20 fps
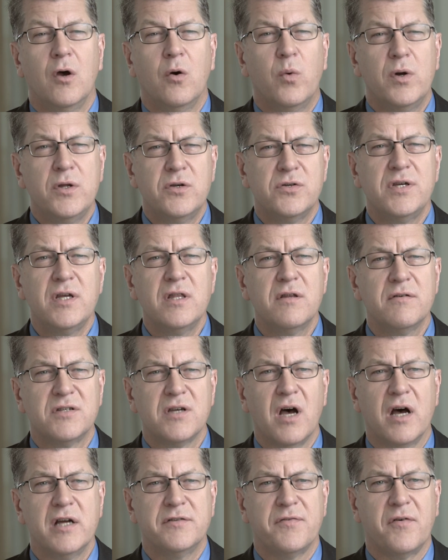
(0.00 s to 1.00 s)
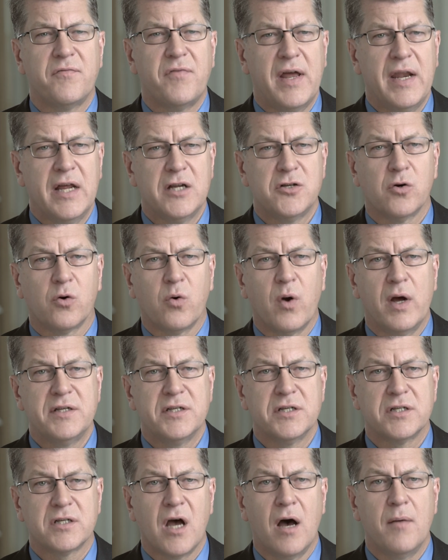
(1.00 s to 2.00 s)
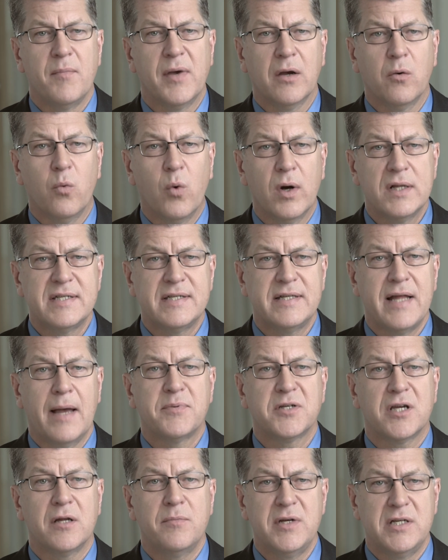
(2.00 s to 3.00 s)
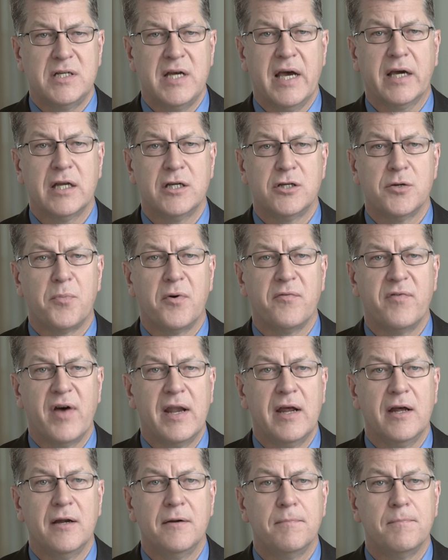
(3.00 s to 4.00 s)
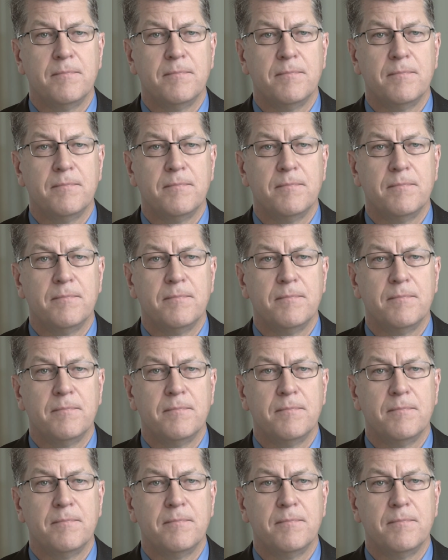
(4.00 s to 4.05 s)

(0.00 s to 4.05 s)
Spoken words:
When you see the signs of a financial crisis coming, what steps can be taken to prevent it?